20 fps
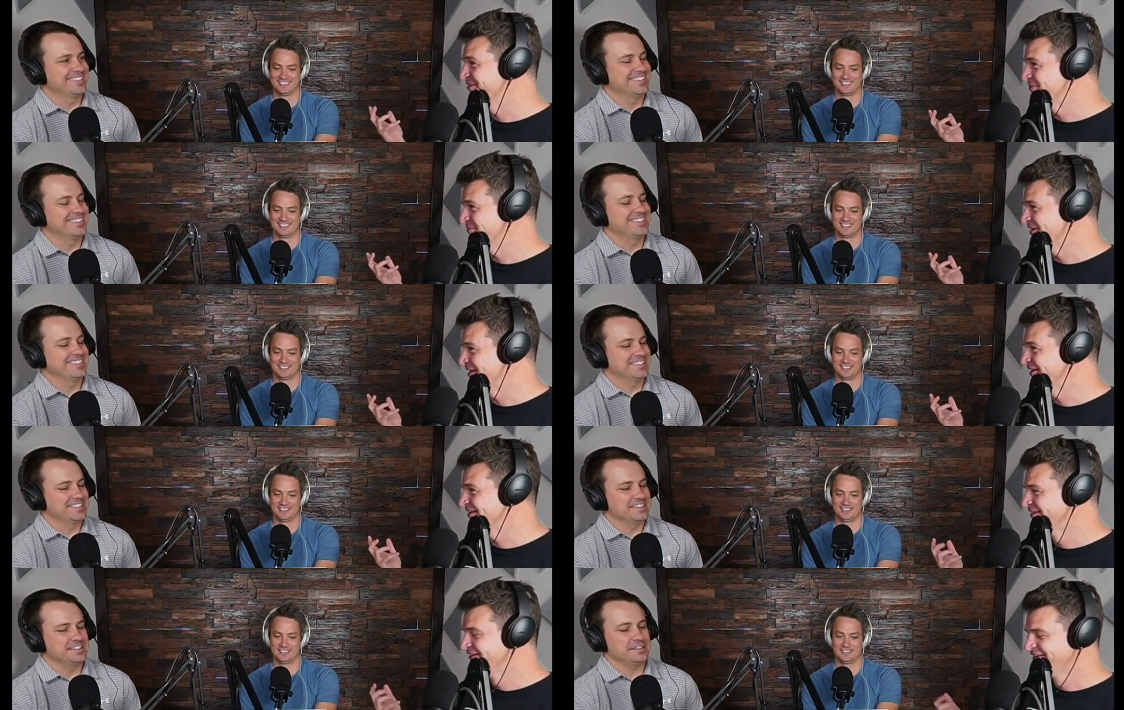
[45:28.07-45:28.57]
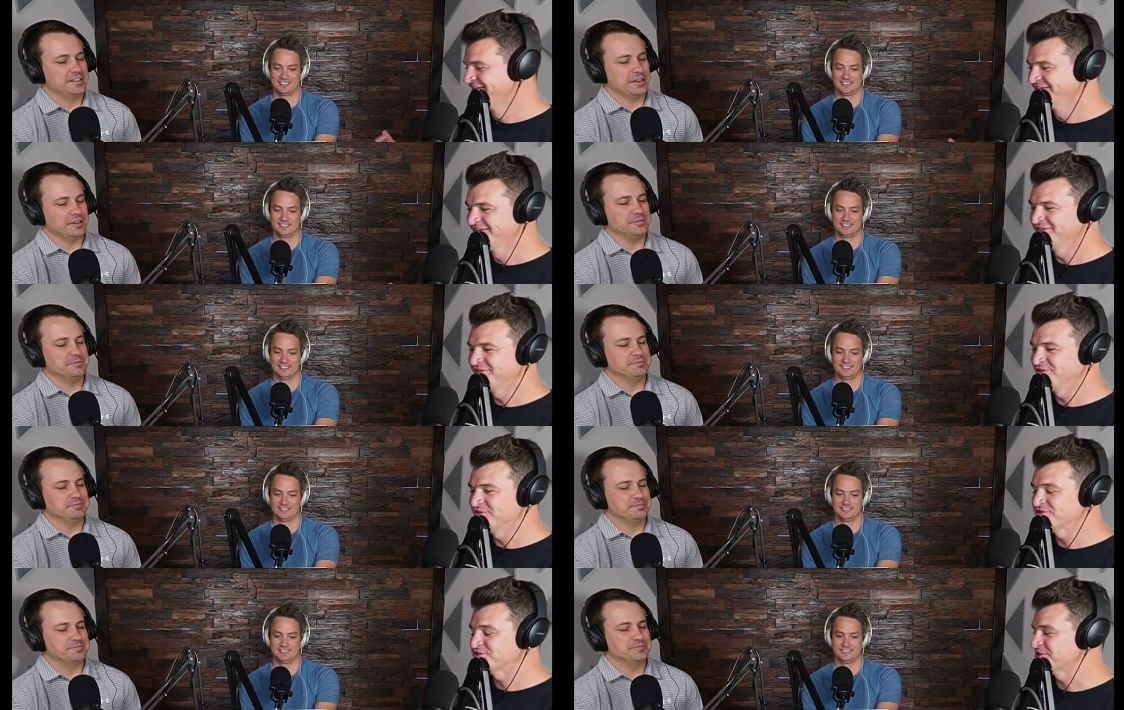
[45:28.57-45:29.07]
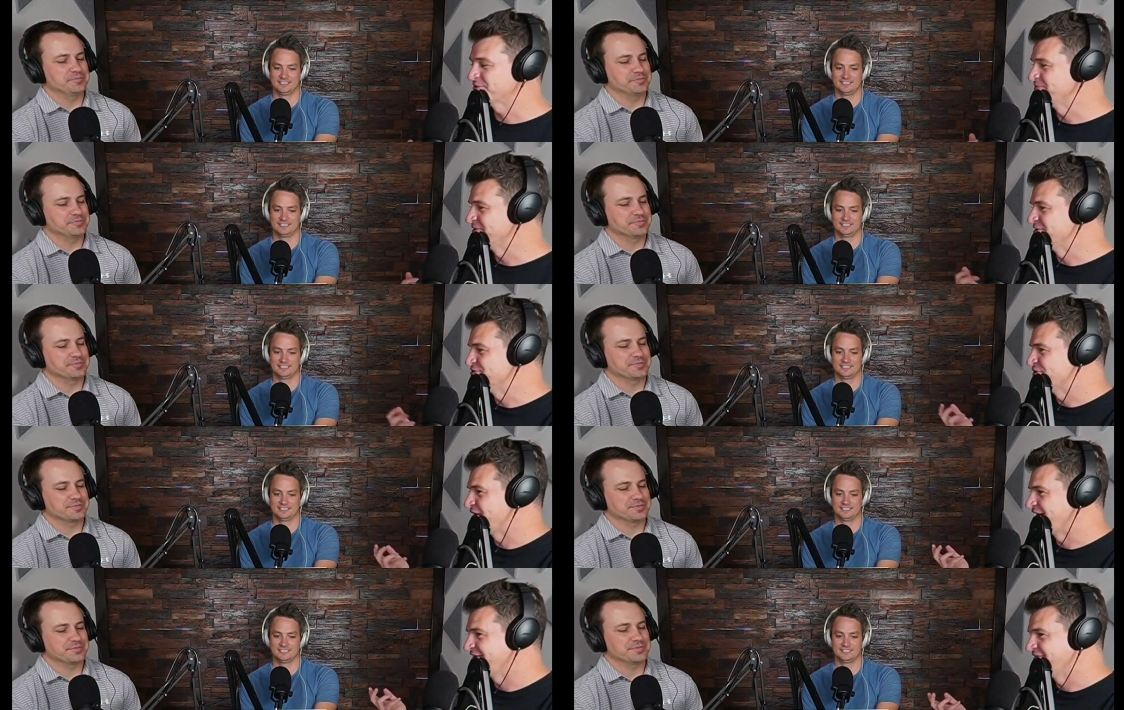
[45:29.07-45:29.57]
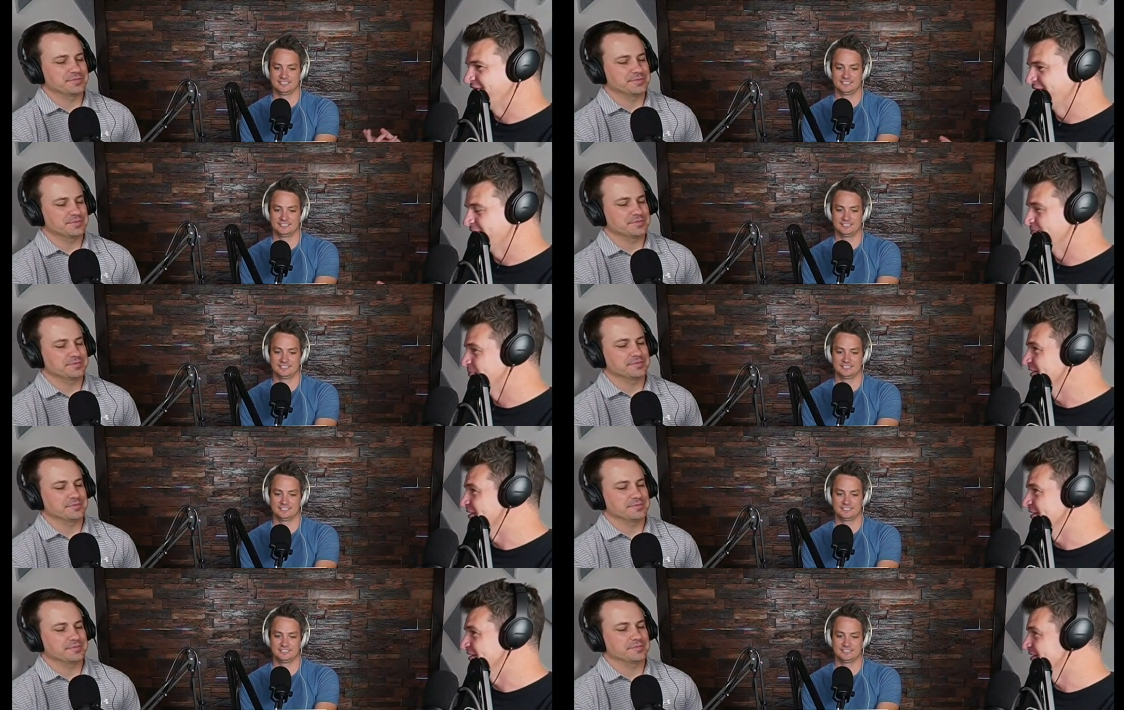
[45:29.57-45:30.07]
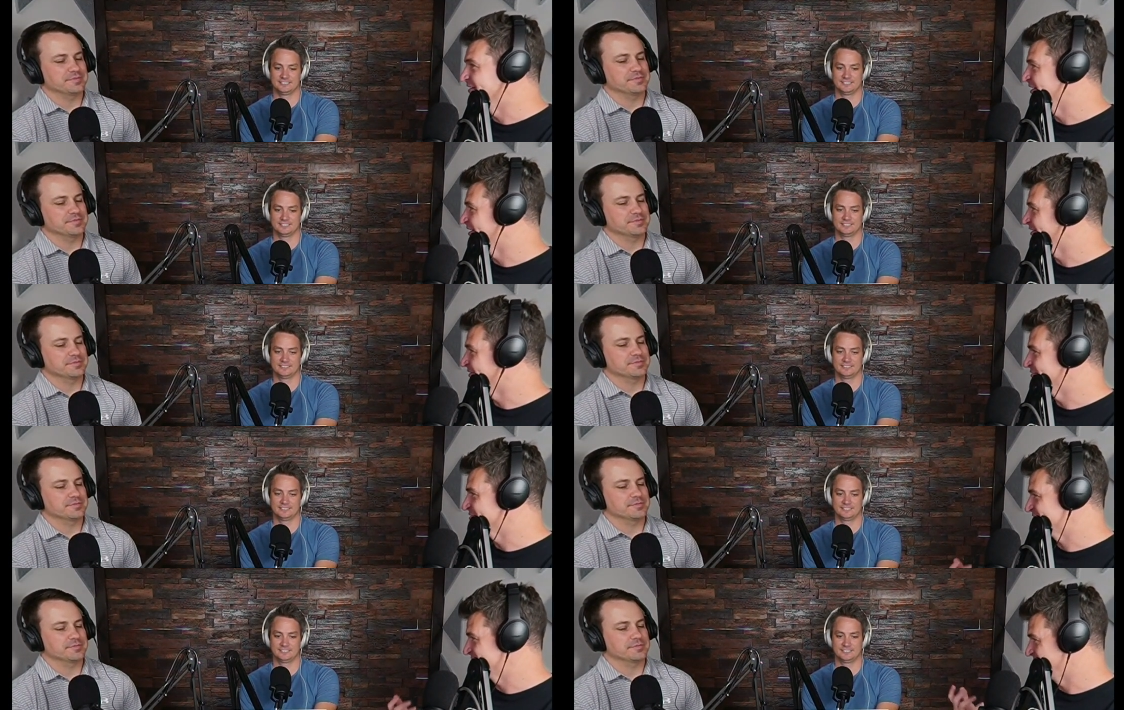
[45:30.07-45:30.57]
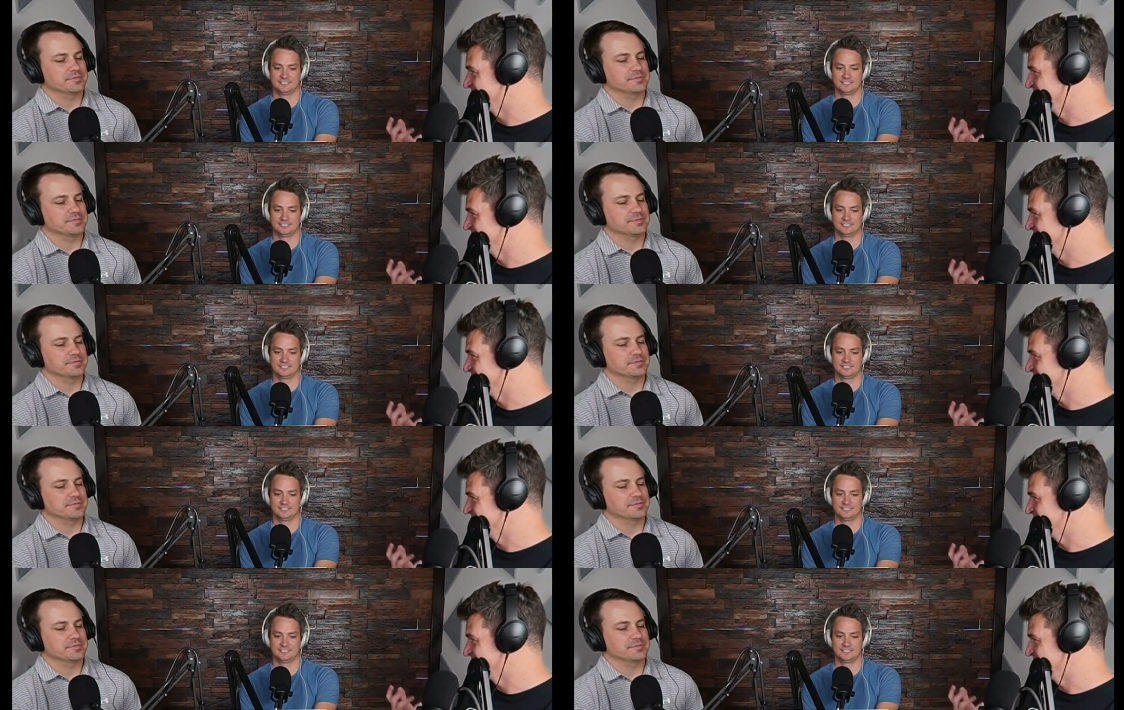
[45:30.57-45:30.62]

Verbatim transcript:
Speaker 1: know what I mean? Yeah. You should be driving a billion dollars